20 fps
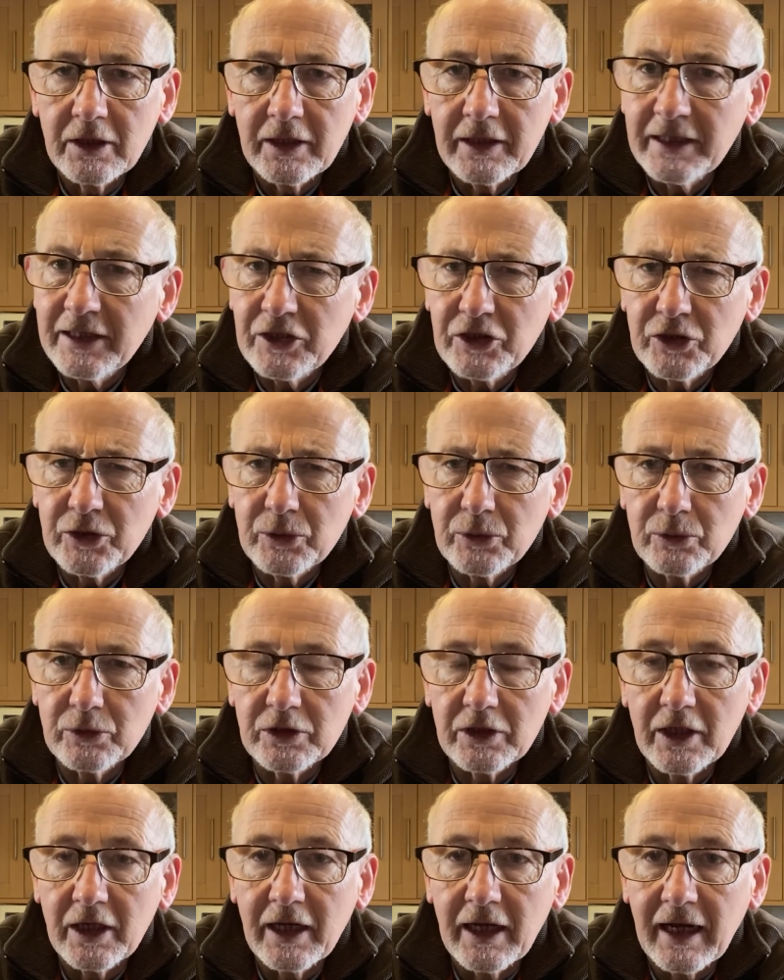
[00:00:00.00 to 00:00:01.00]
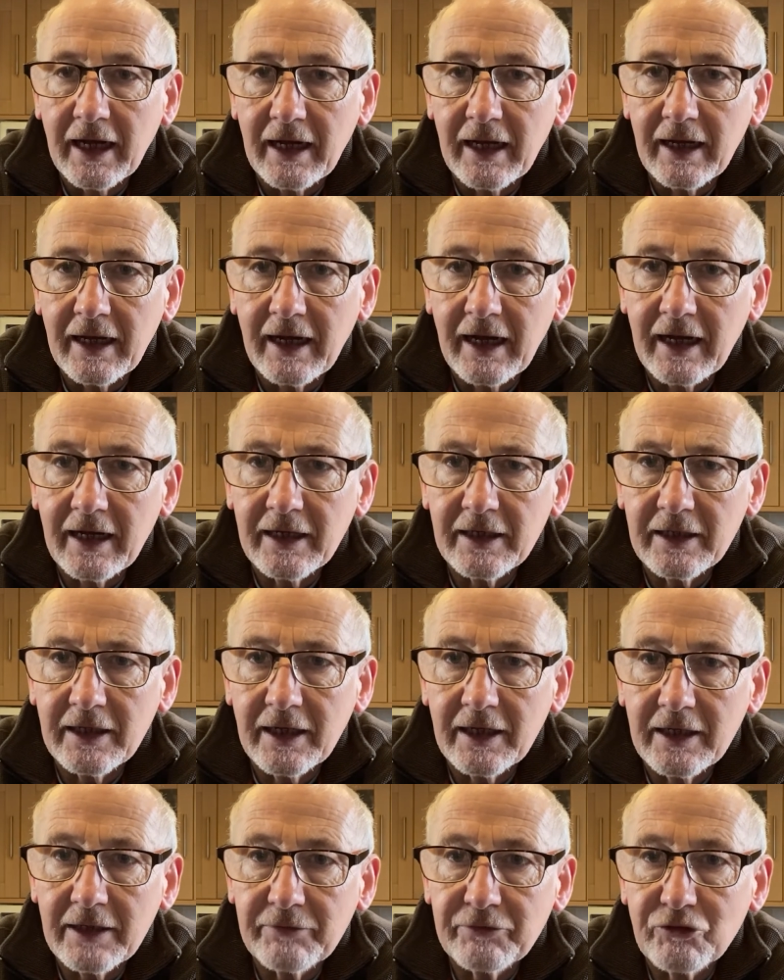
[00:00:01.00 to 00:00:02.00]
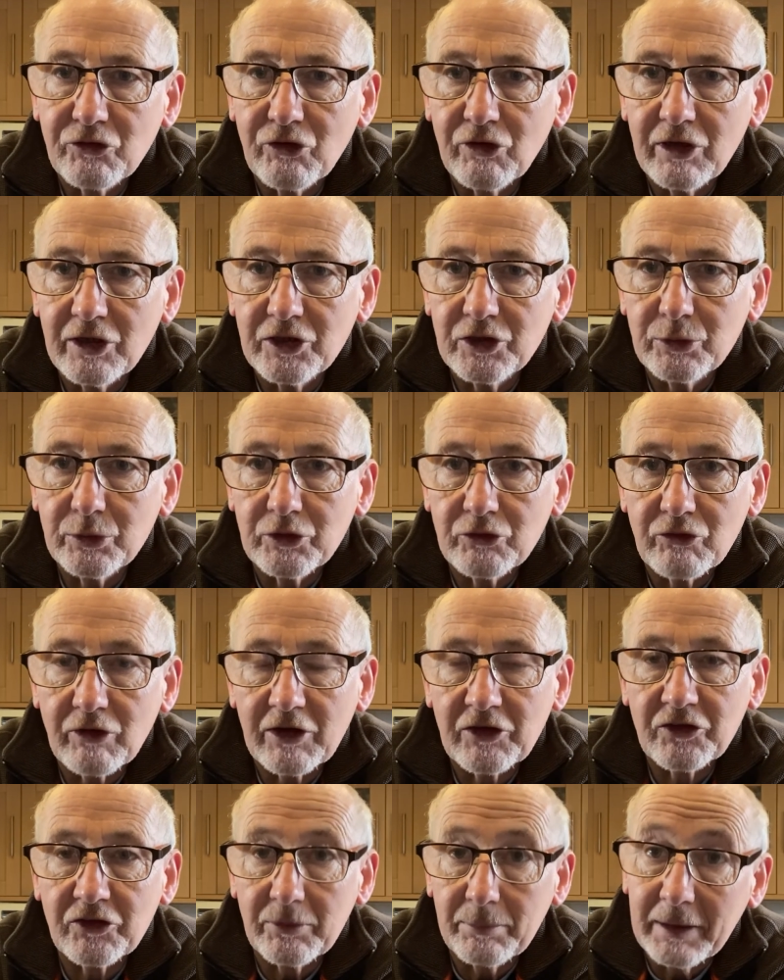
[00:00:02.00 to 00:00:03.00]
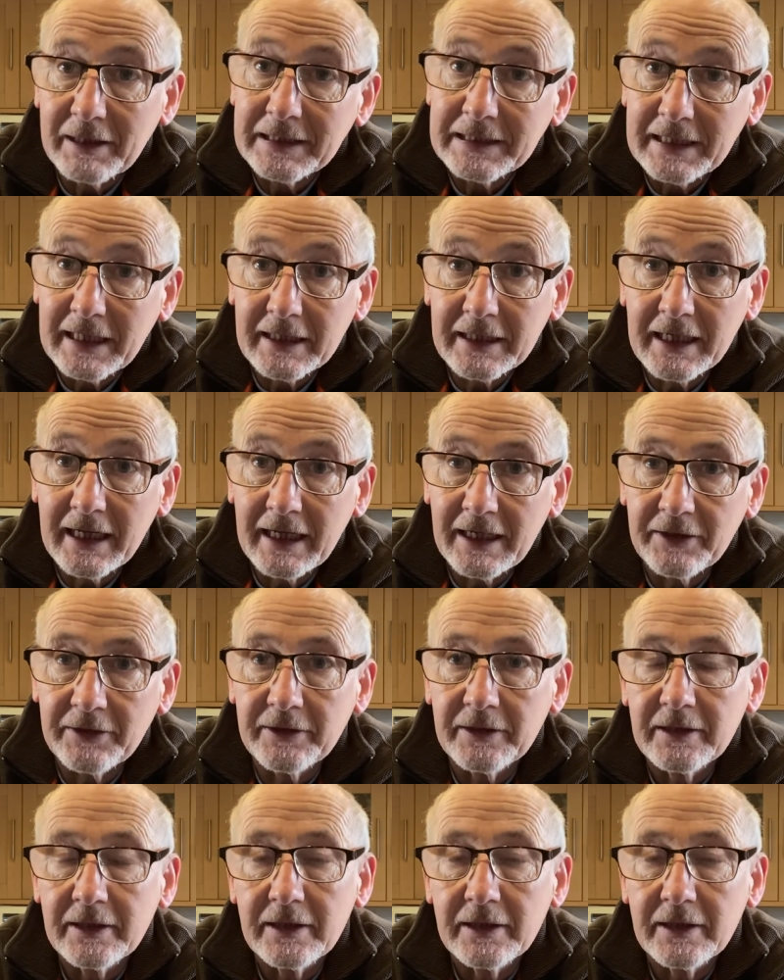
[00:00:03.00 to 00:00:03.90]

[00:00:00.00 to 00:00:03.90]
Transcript: issues, I have tried to address the best I can.